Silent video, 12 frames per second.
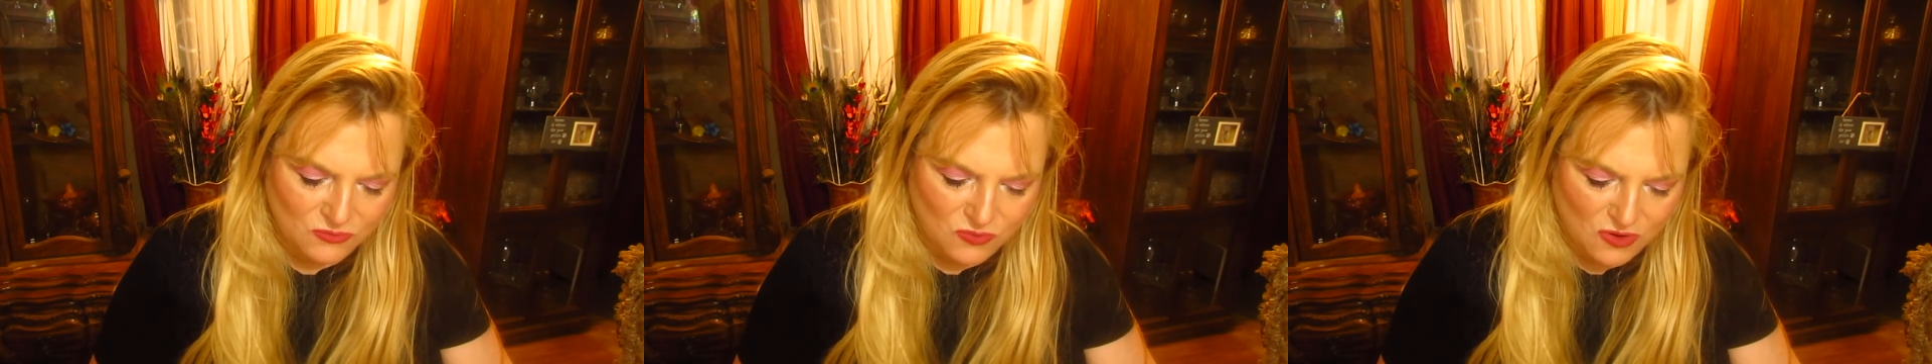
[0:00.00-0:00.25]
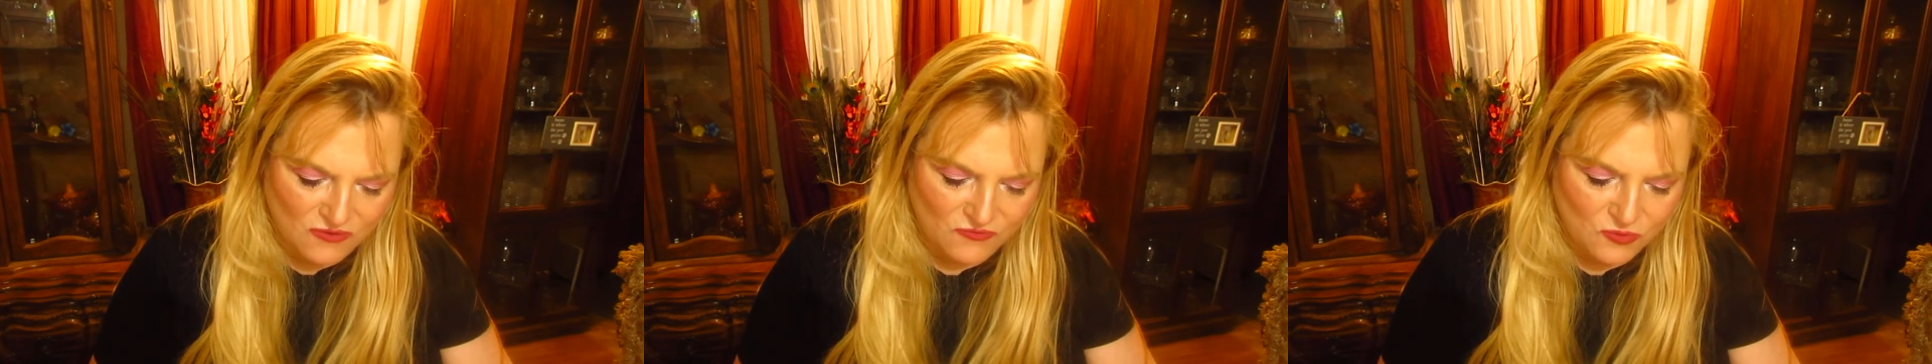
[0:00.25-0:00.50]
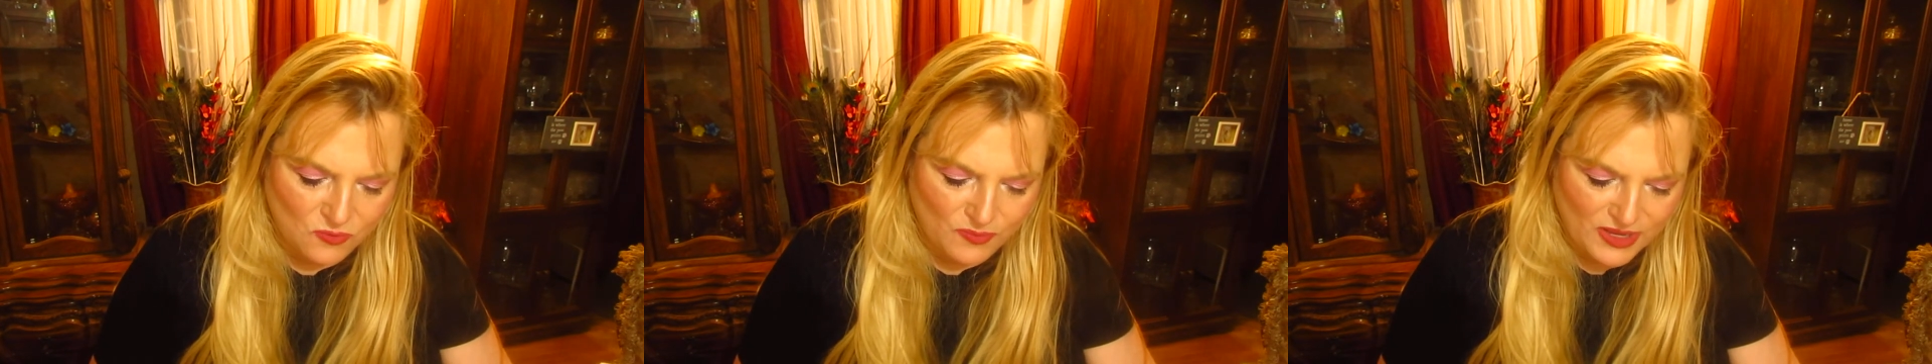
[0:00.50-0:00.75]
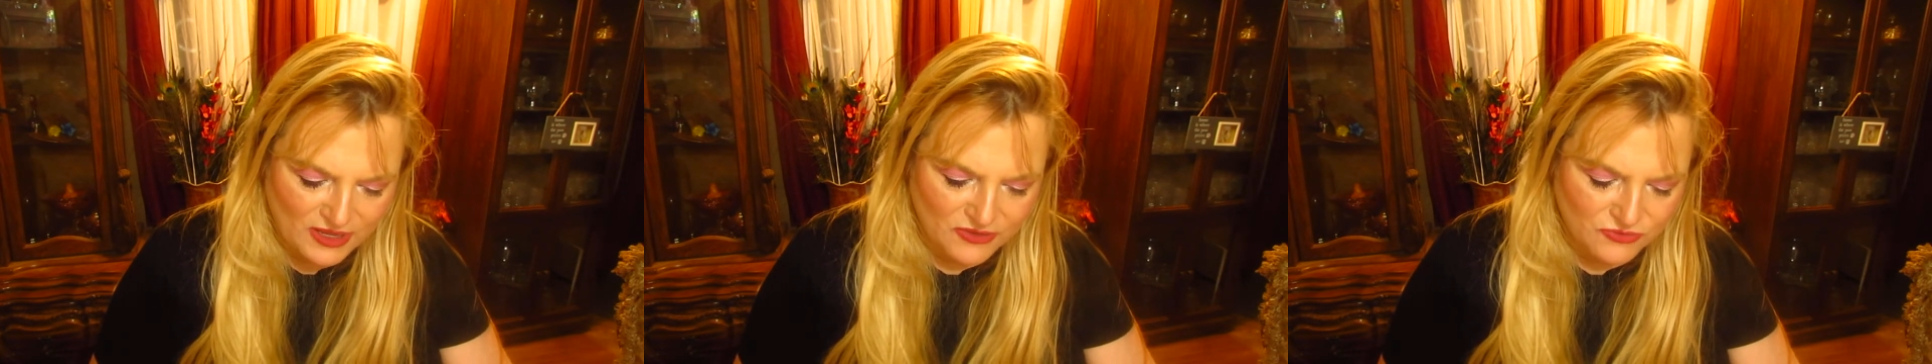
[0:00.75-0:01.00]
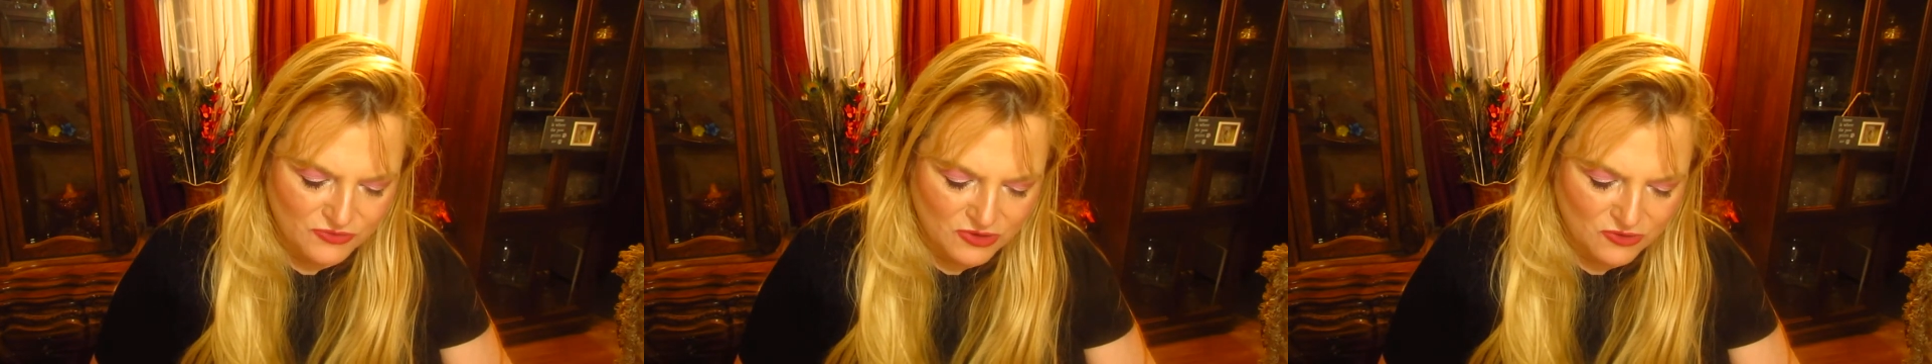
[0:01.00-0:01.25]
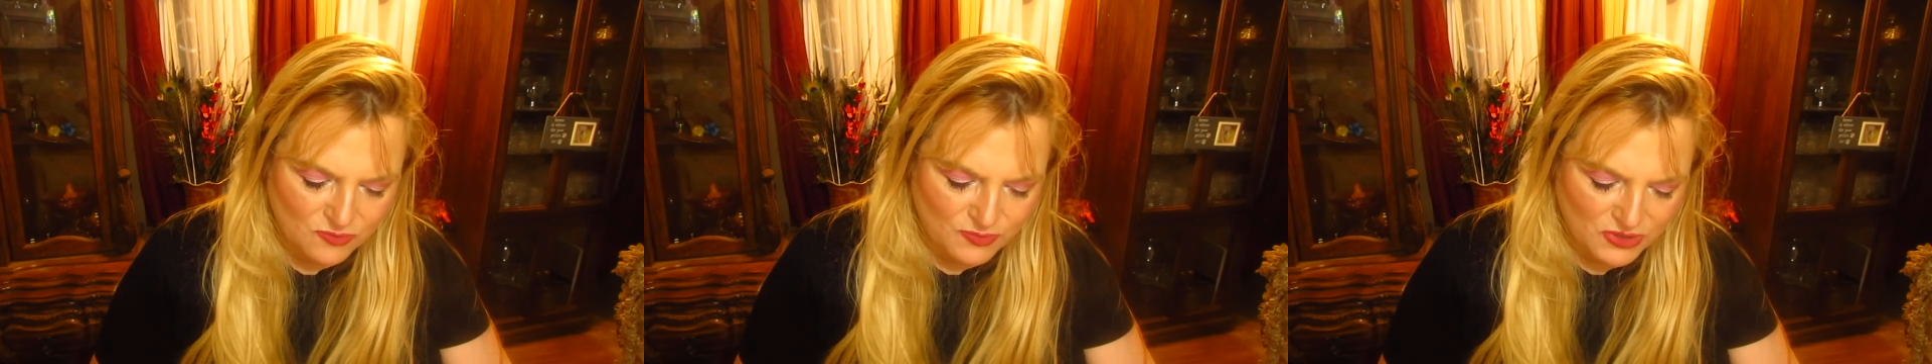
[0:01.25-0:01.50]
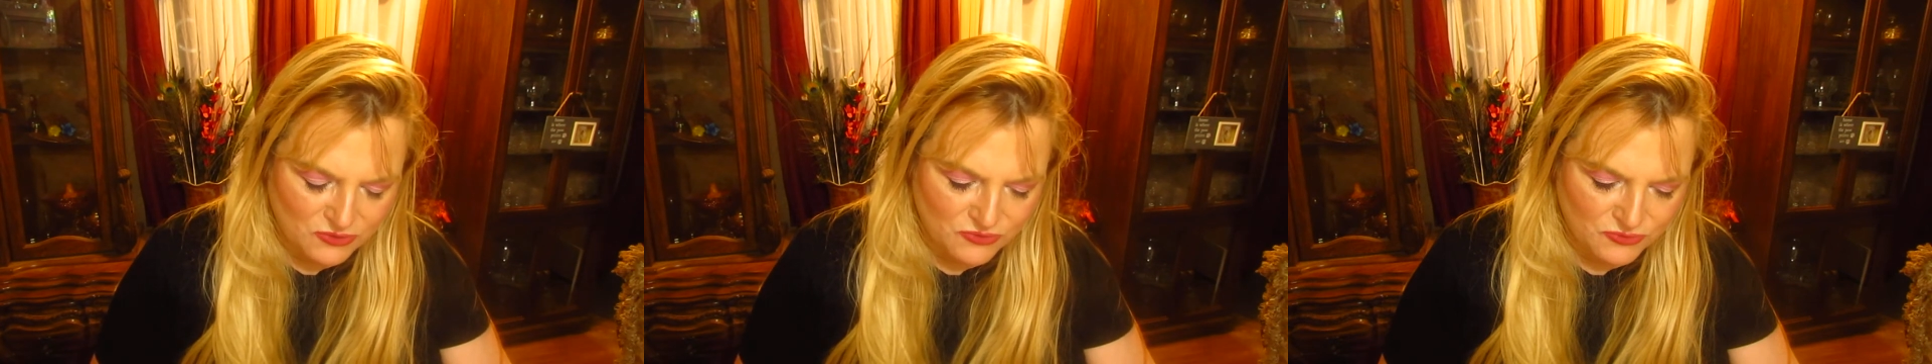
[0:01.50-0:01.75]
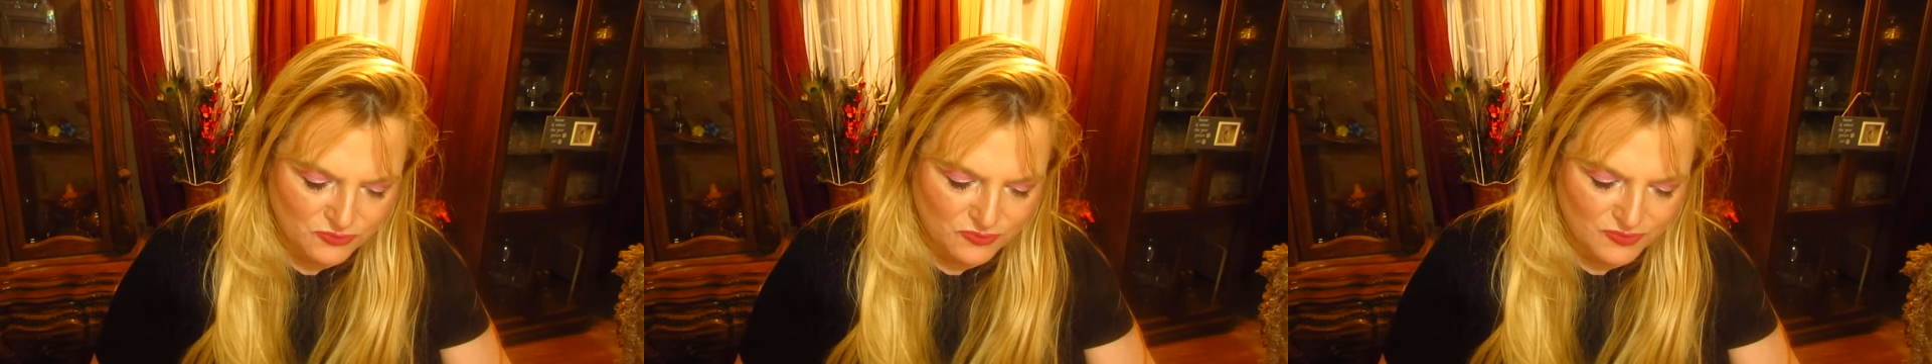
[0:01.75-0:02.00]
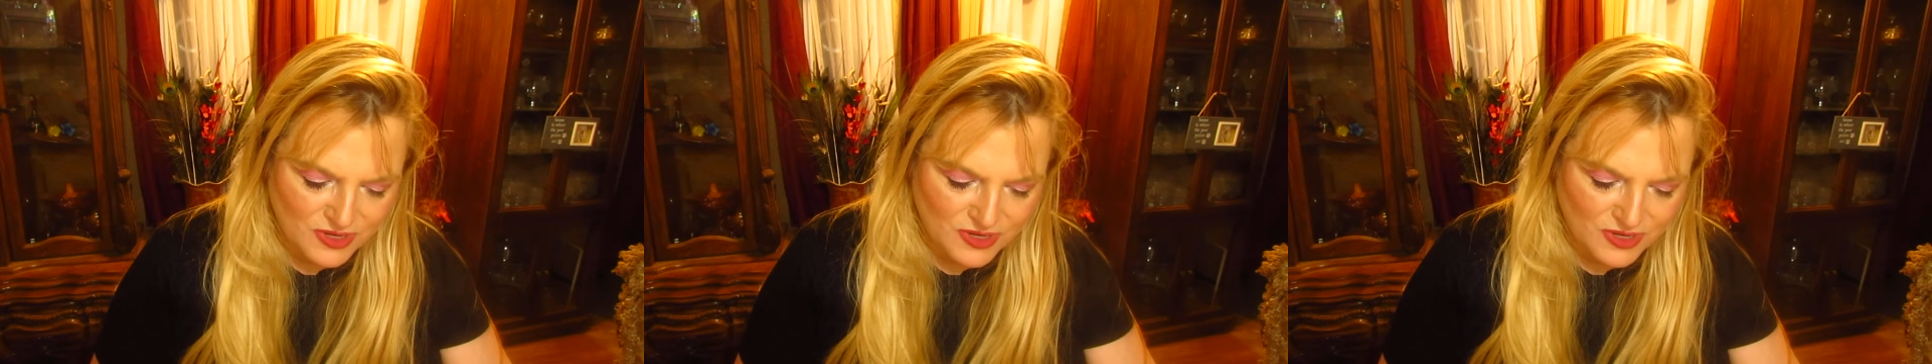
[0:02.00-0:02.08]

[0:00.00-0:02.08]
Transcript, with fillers: waffle bathrobe, both